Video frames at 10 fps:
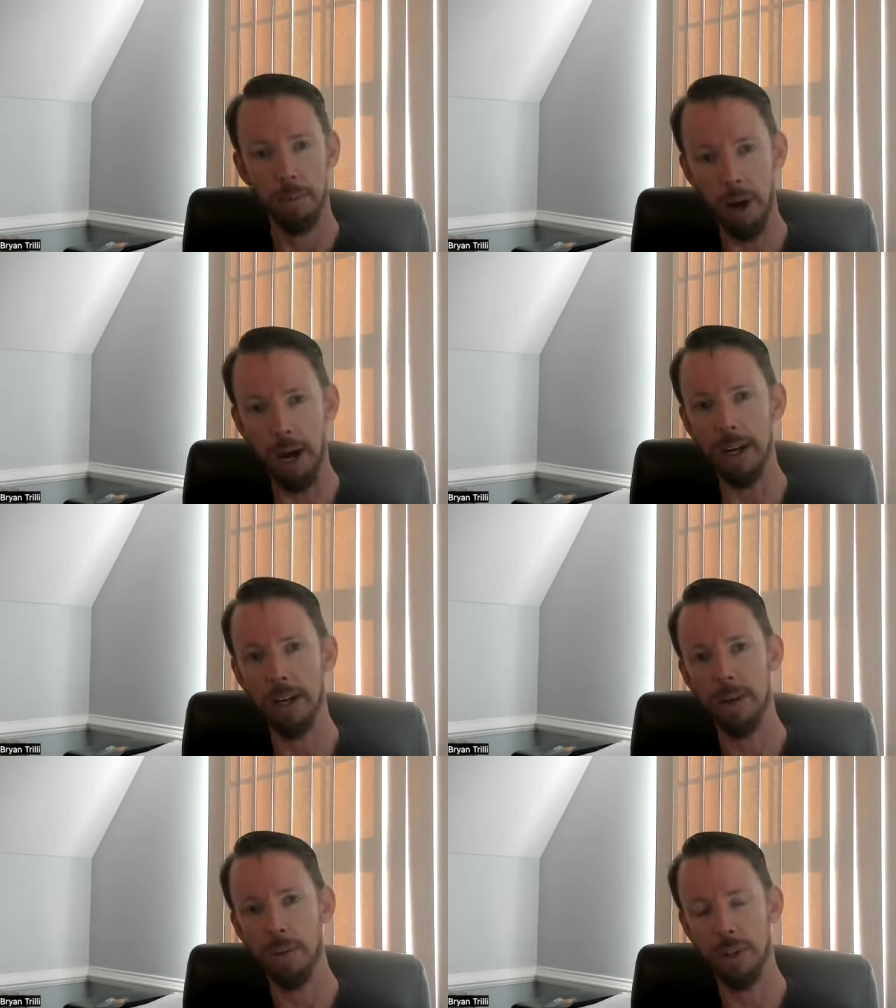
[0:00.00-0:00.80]
but
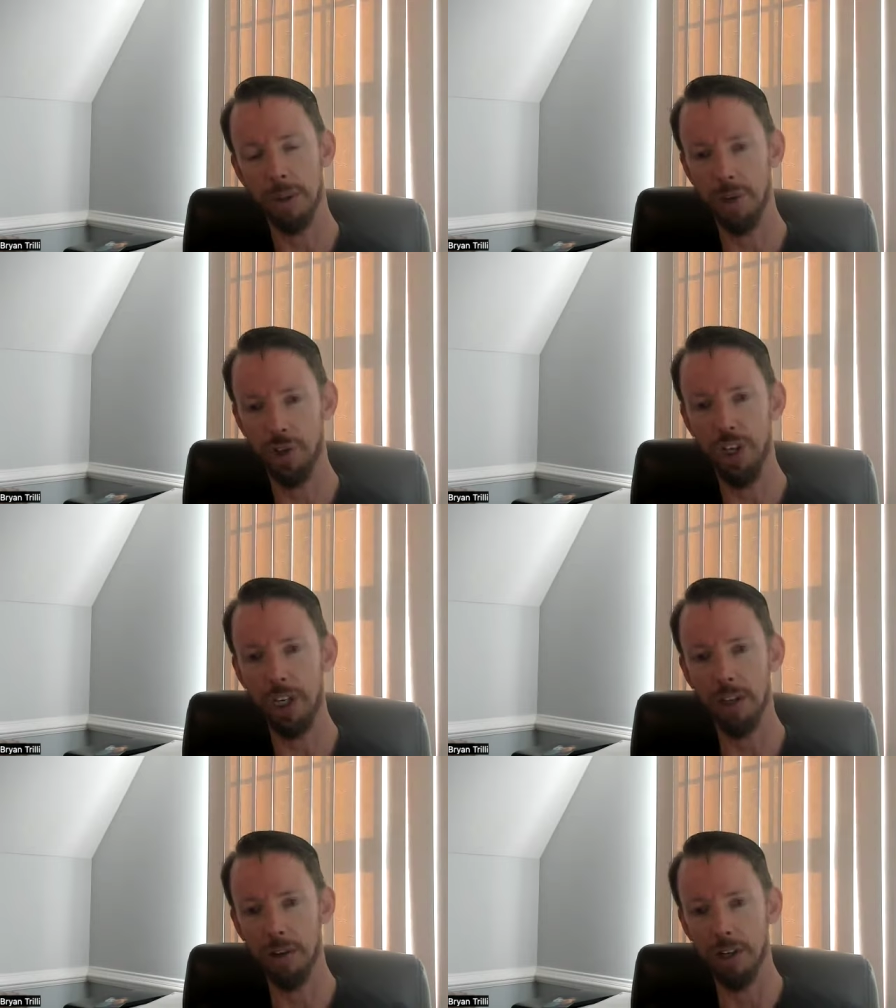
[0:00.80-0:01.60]
with a machine,
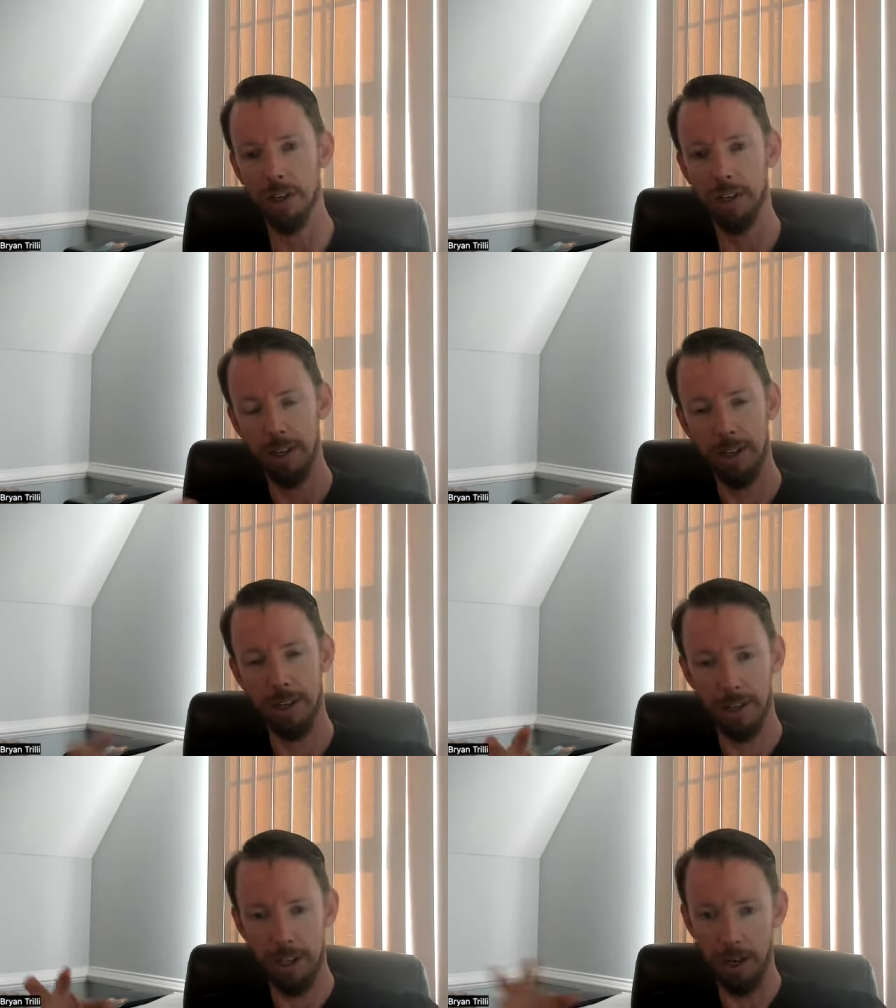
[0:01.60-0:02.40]
there is,
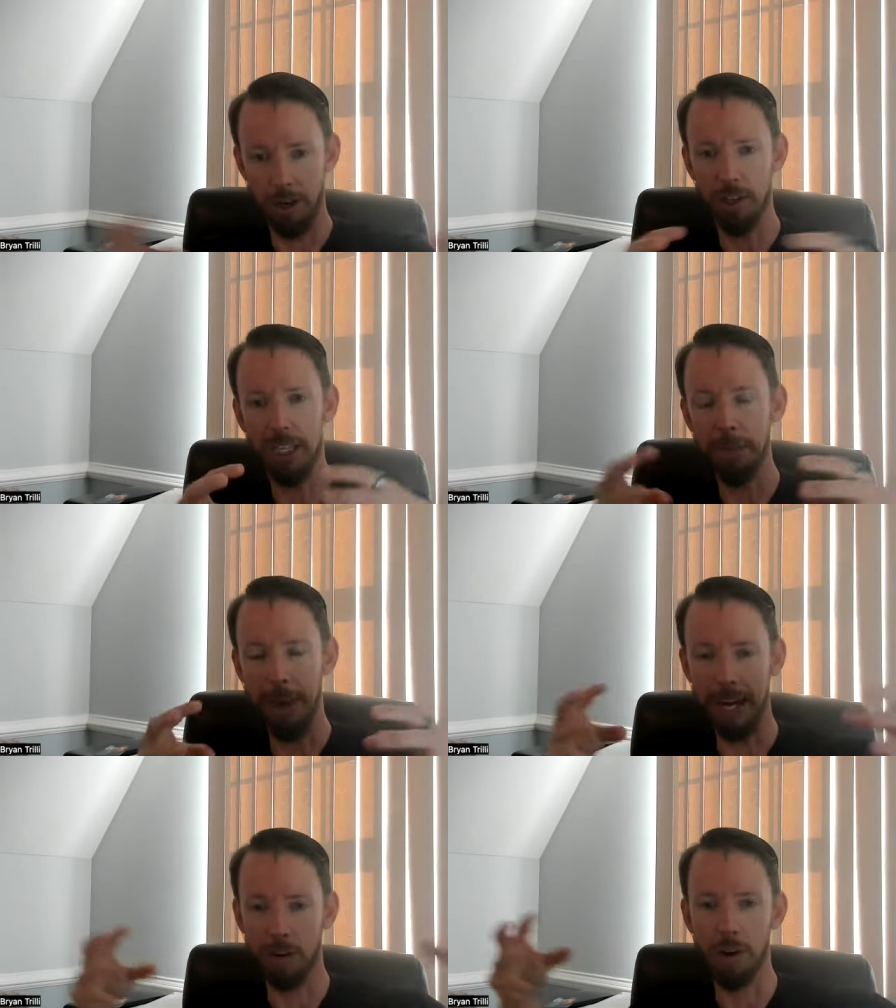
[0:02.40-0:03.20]
you know, you can keep
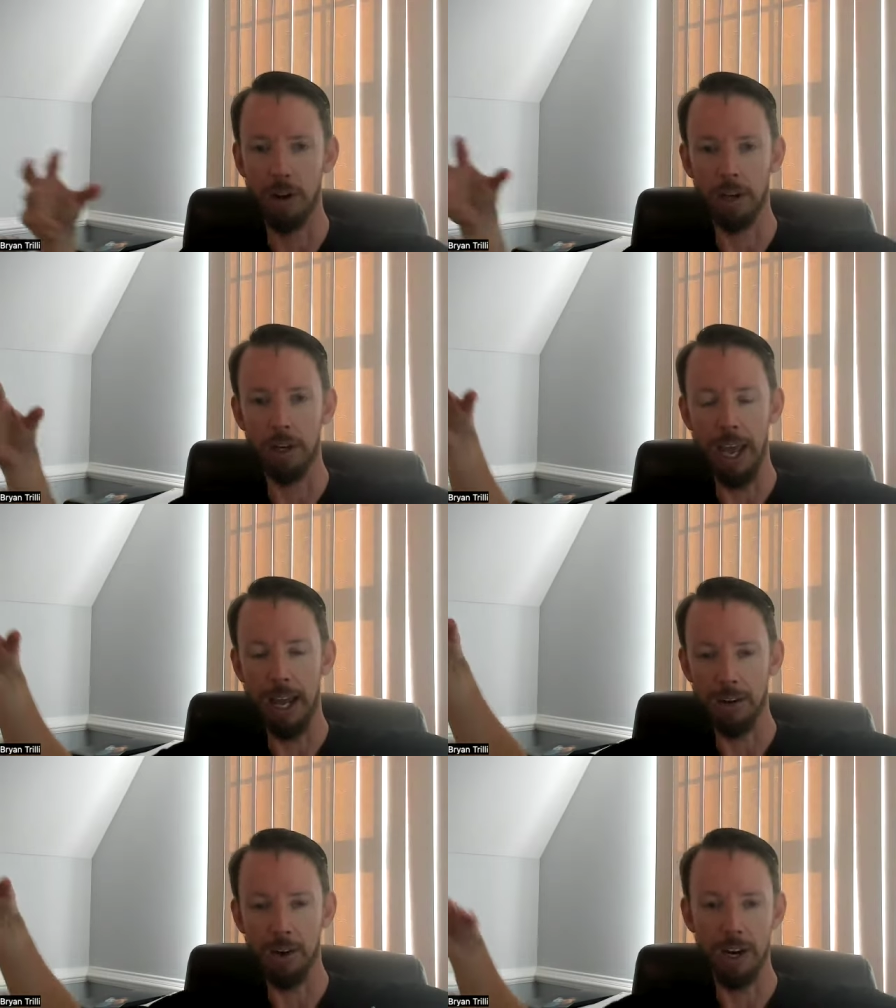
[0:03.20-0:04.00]
adding on and
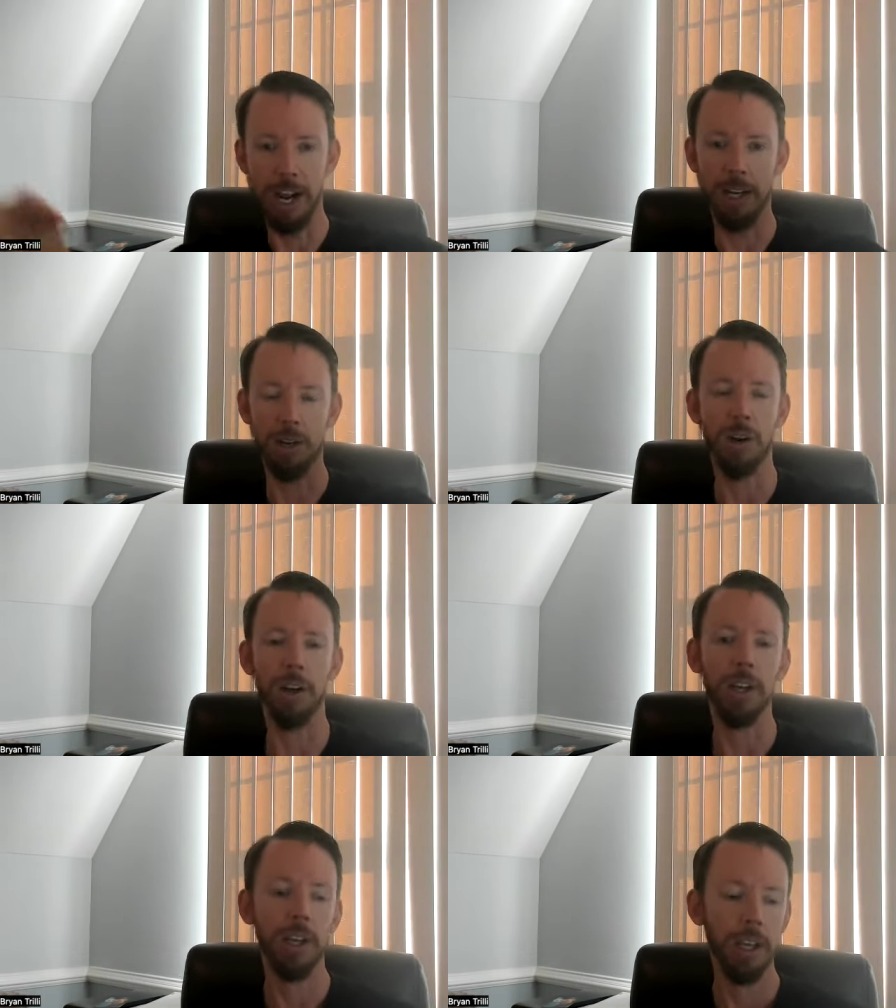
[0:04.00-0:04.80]
adding on and adding
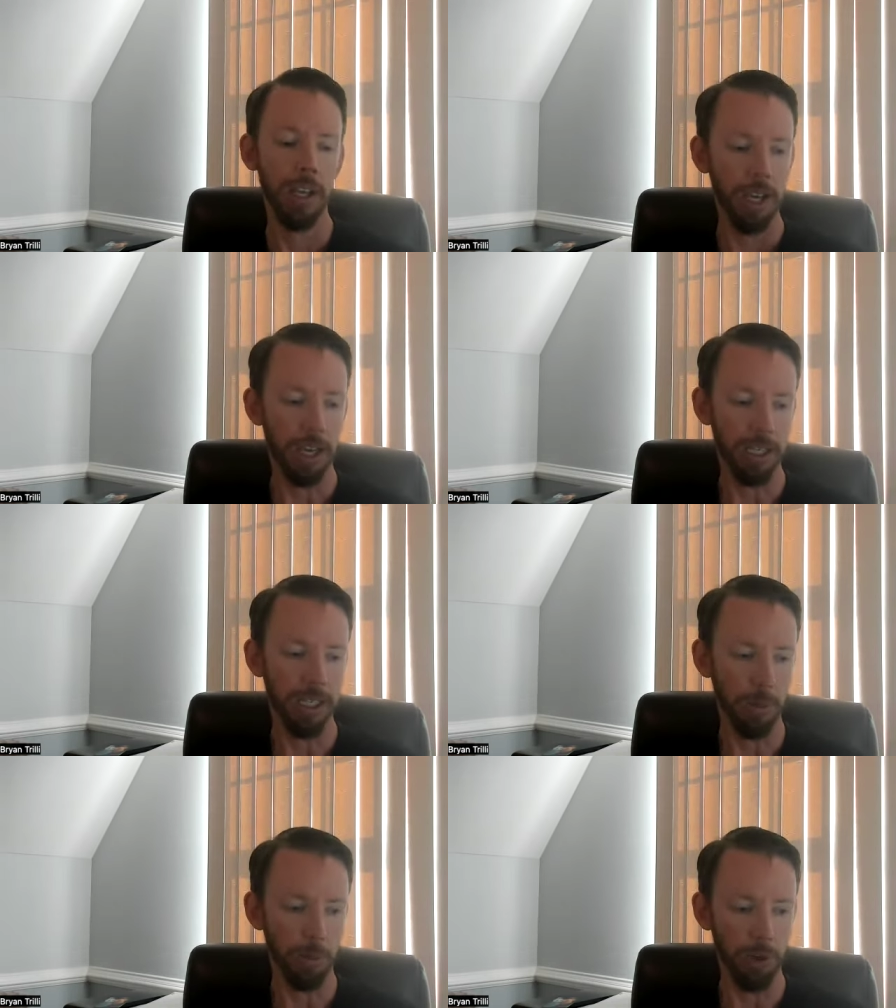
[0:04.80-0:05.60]
on uh, to
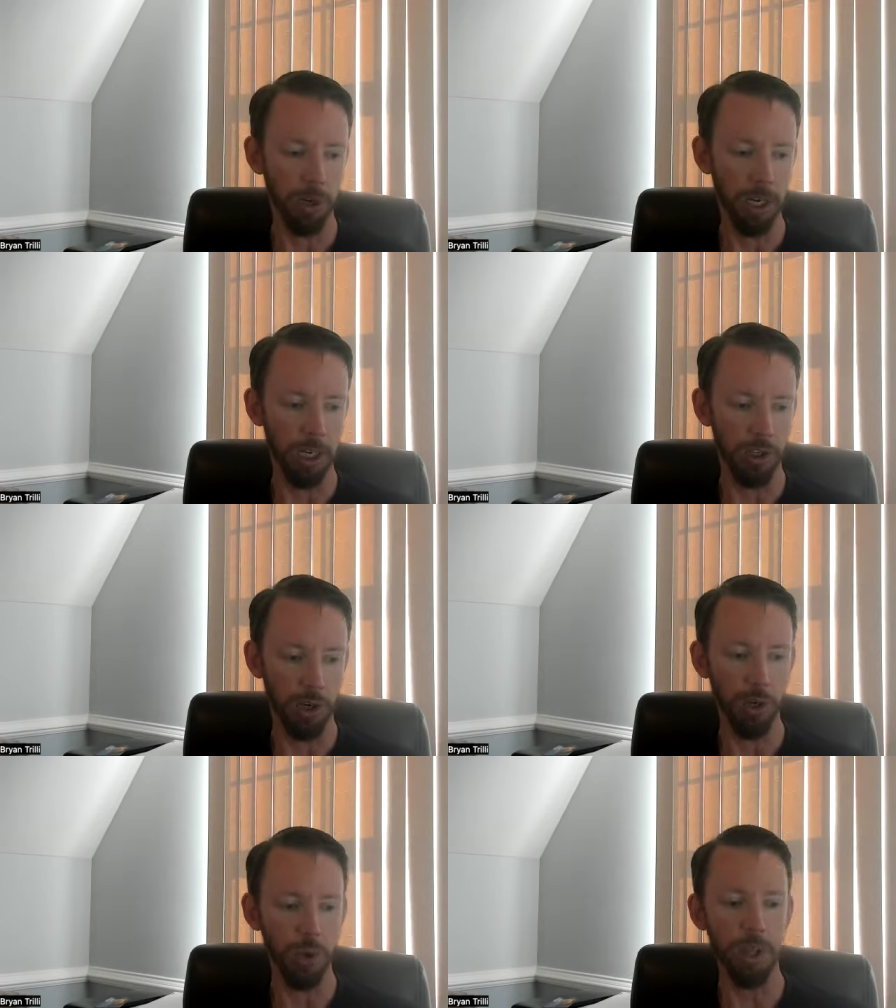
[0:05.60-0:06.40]
some degree. And so I
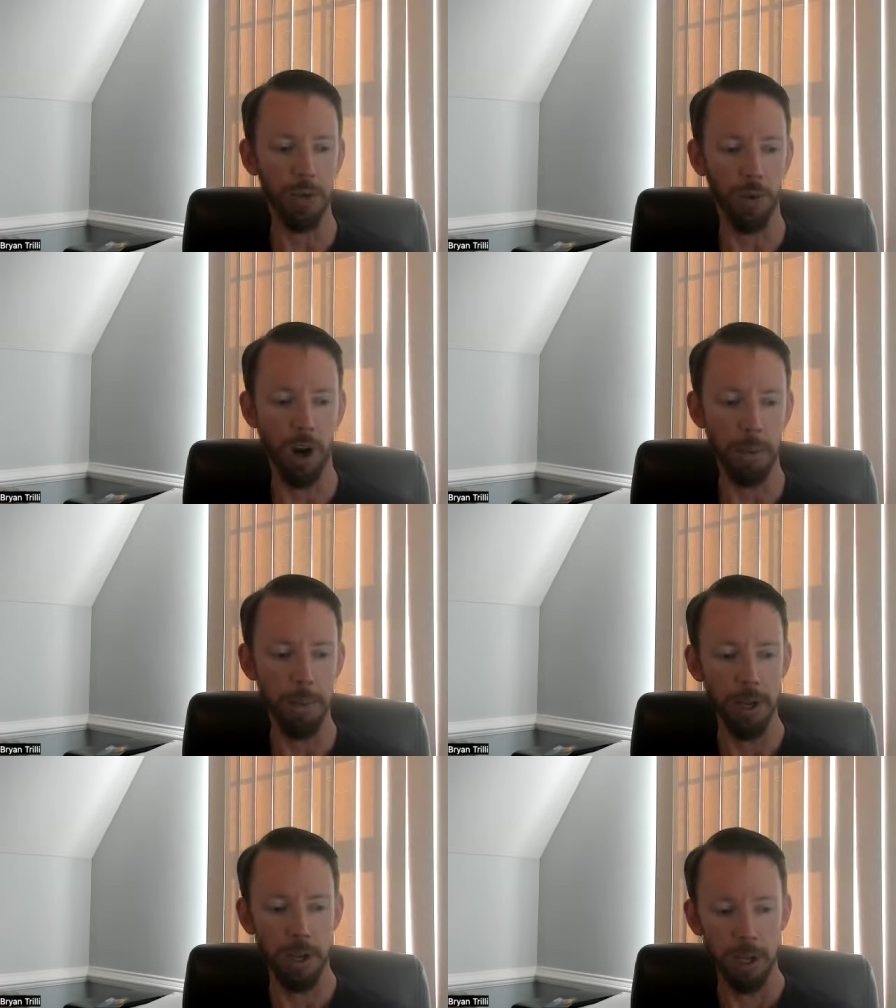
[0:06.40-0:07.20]
do think, Rob,
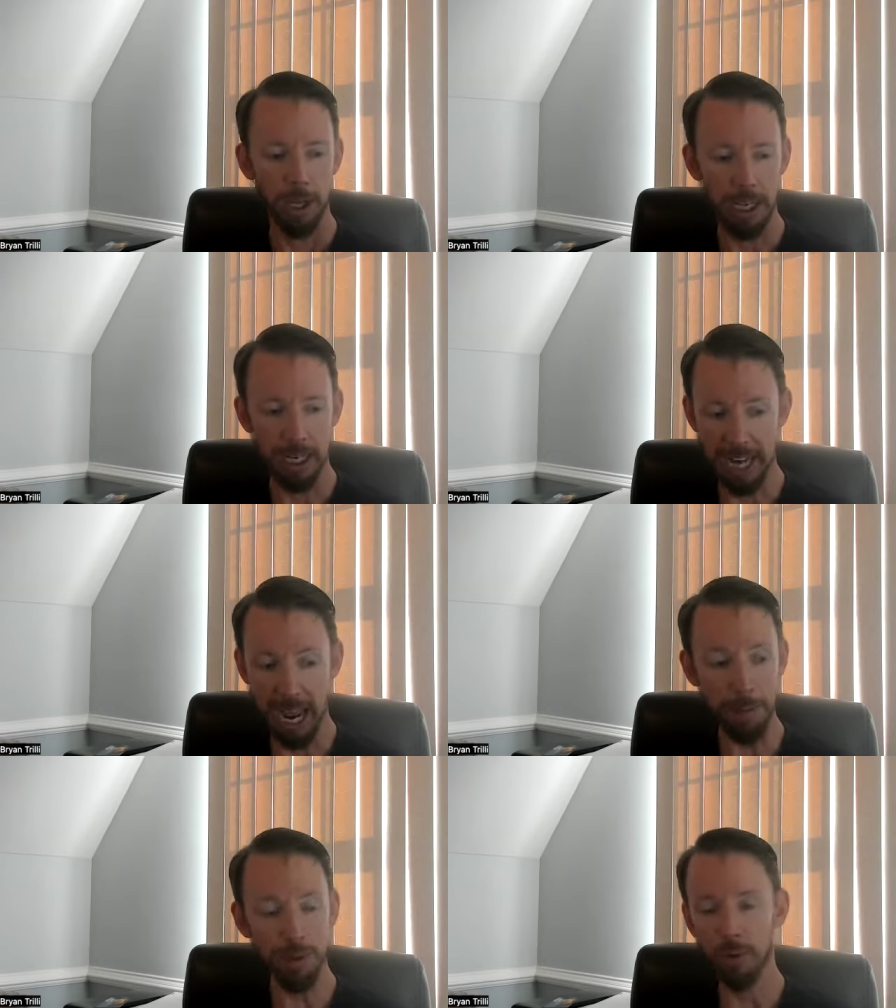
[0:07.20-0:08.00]
it is
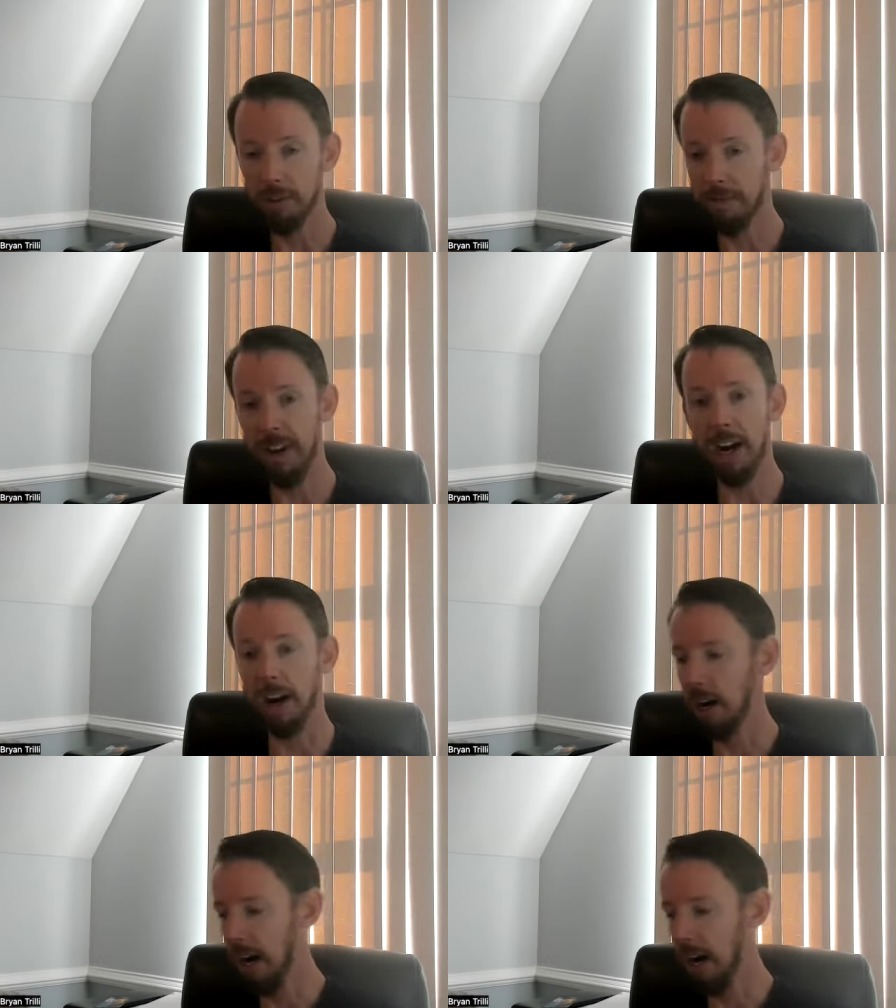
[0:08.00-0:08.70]
absolutely fair.